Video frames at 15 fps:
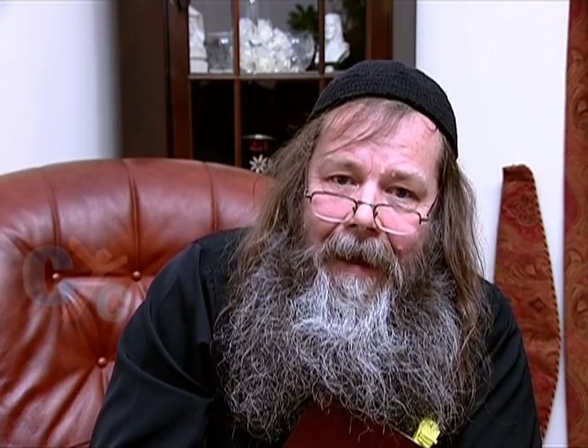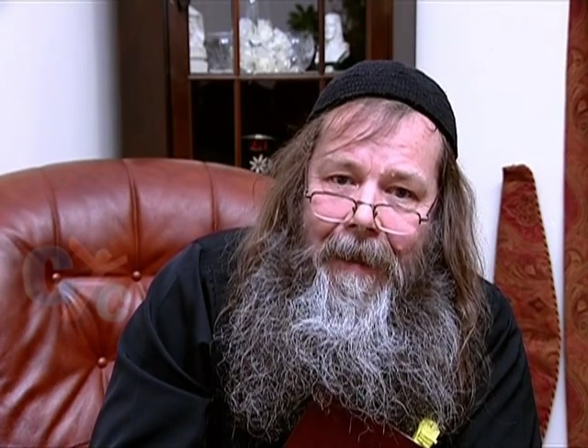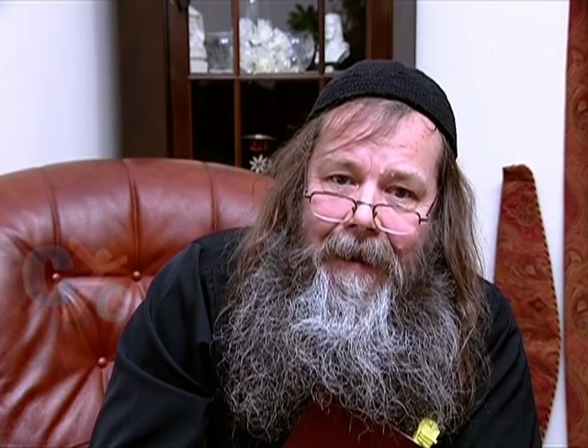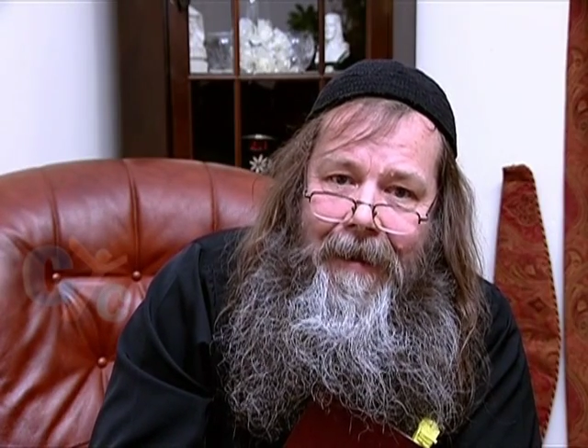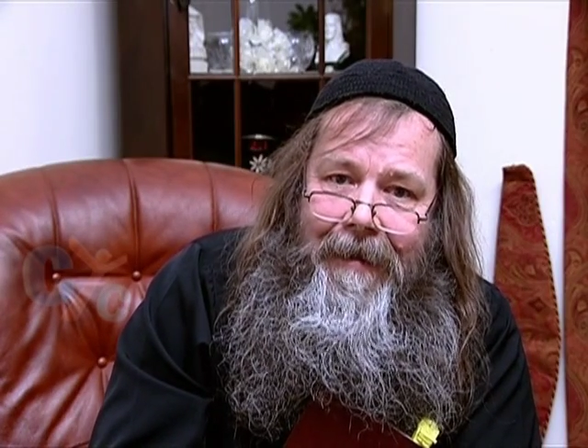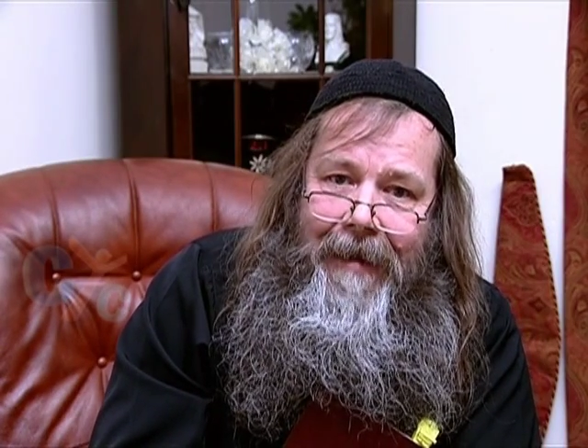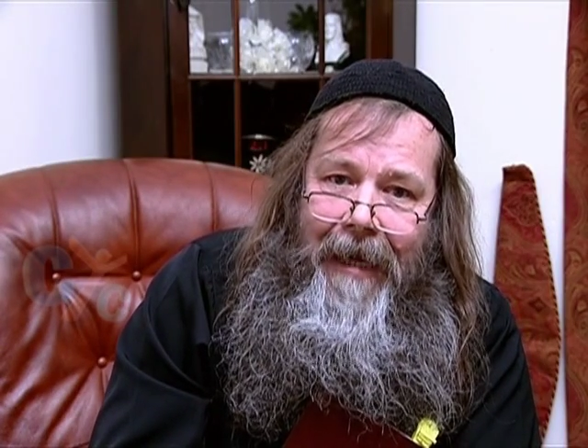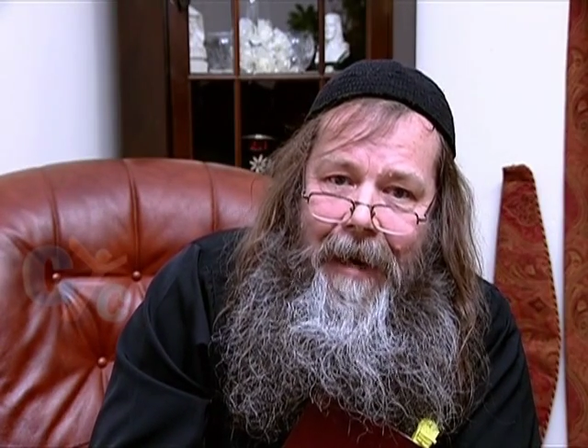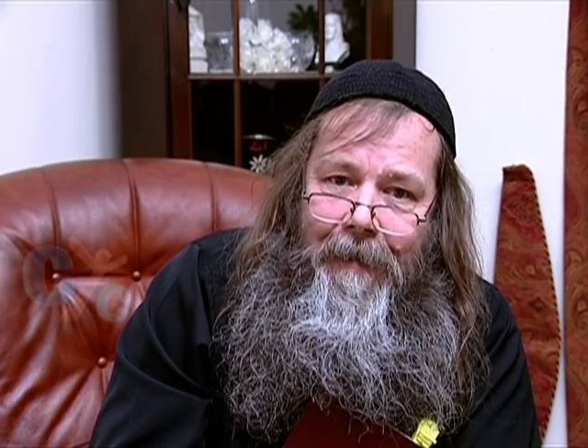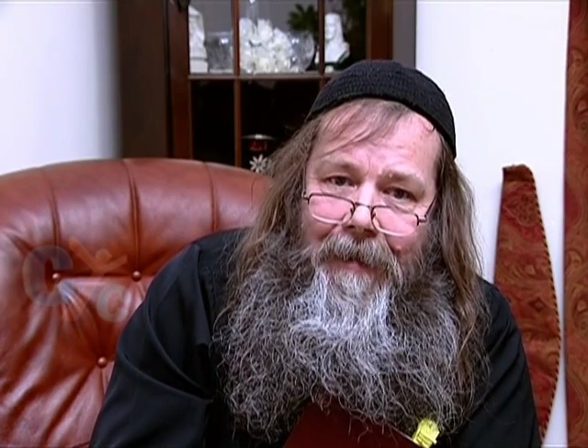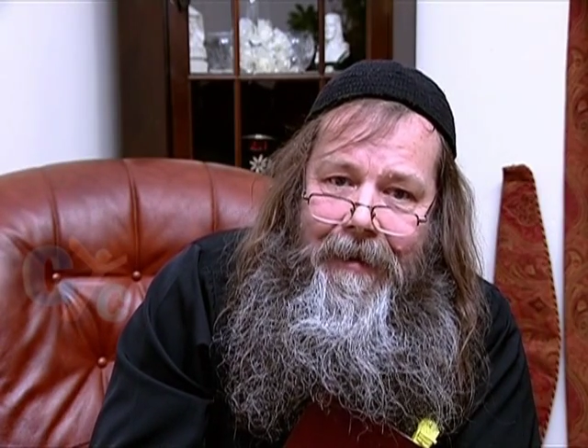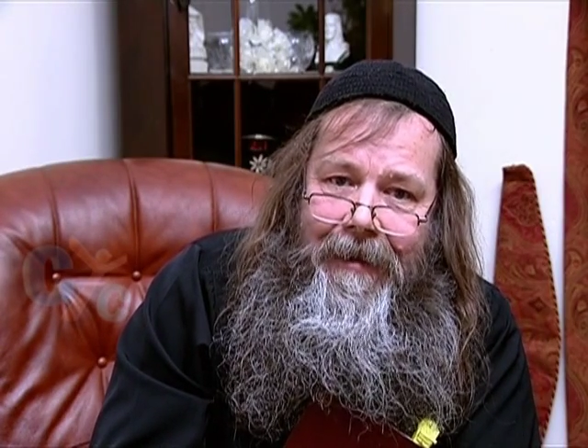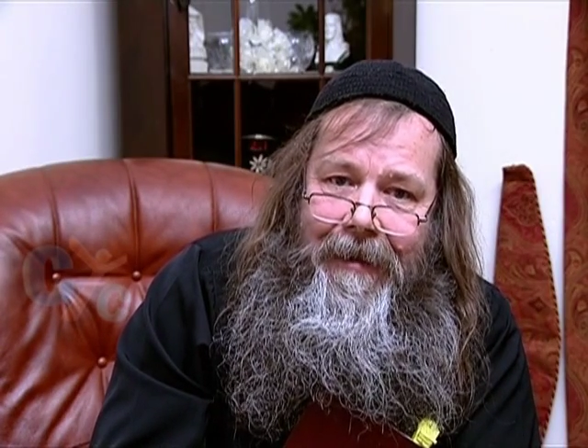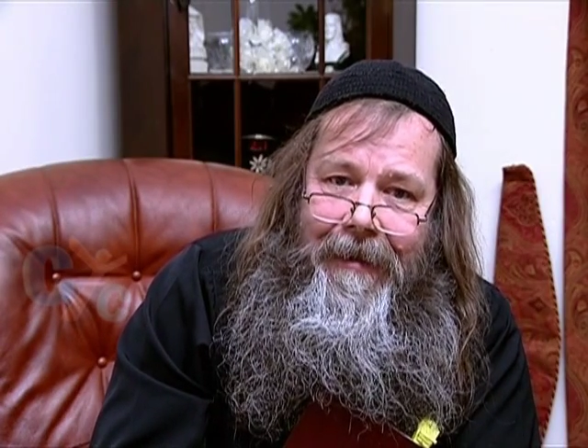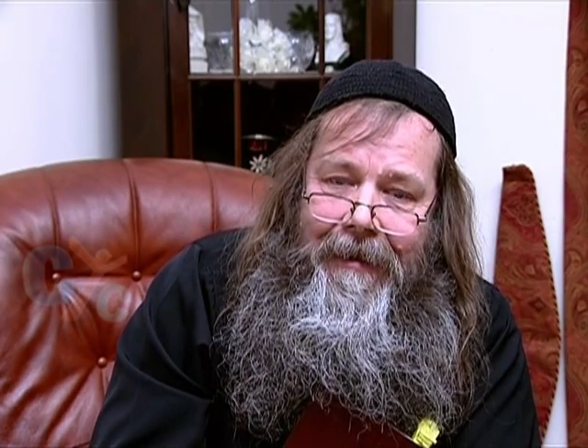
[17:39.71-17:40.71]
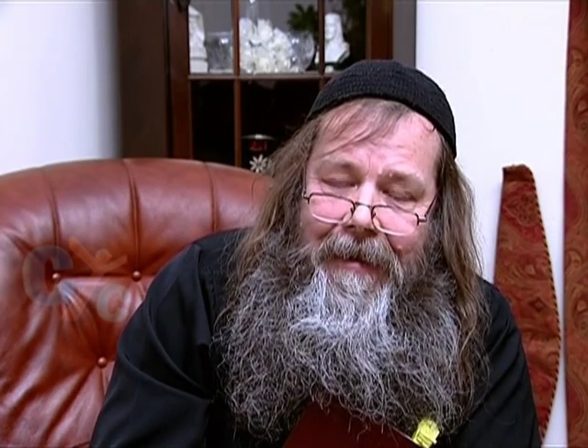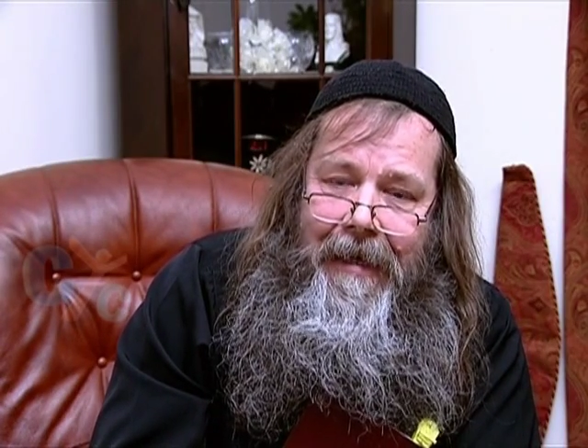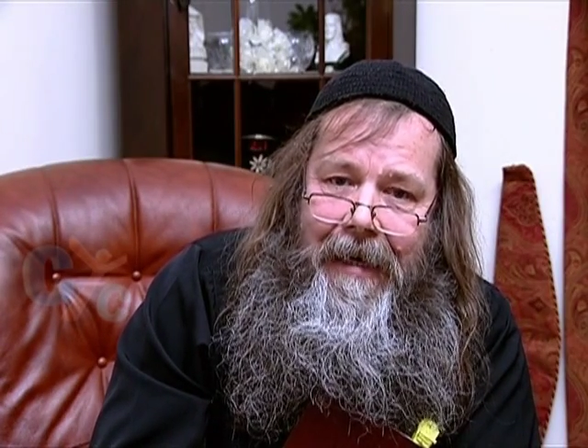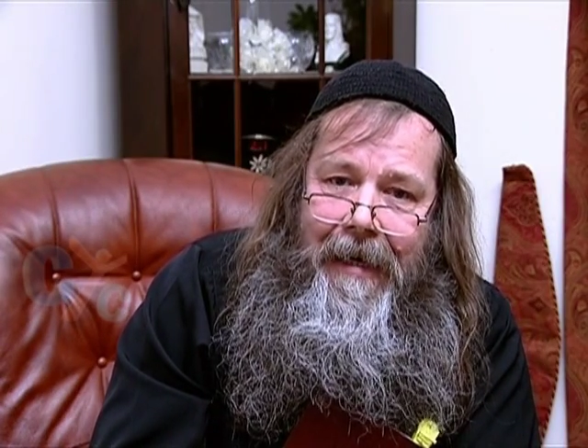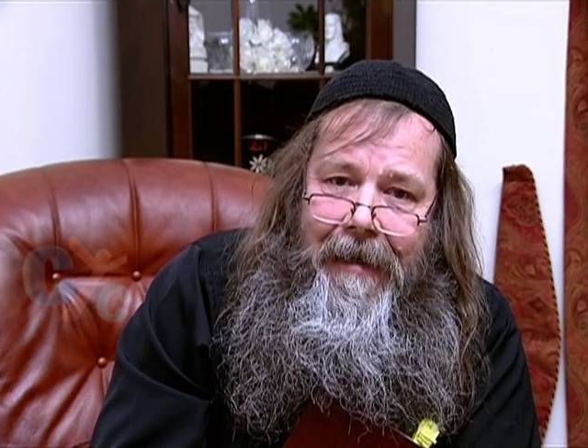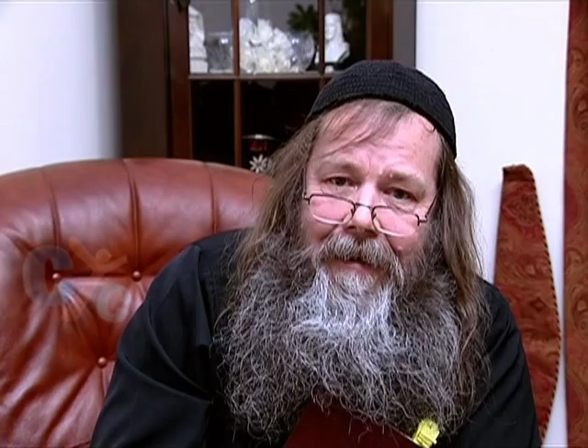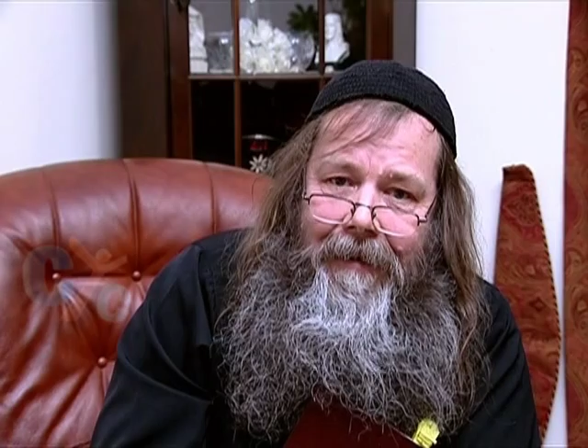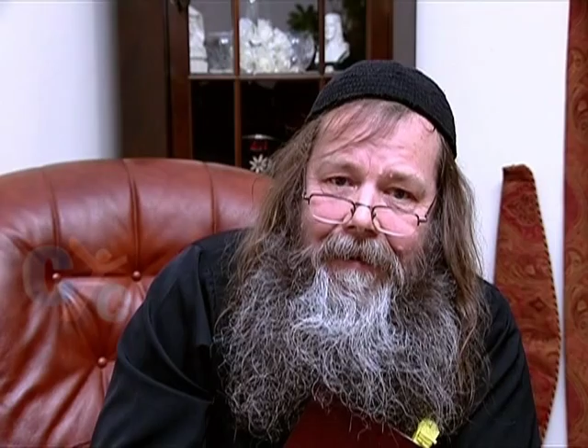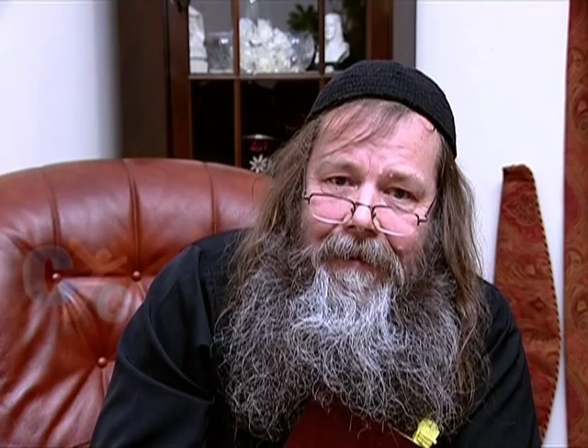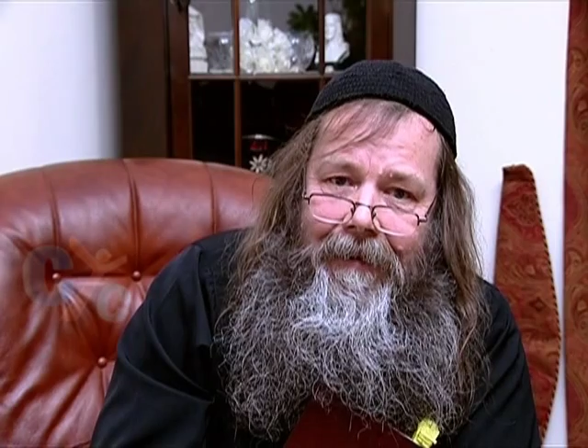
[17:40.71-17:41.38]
the same as the seed.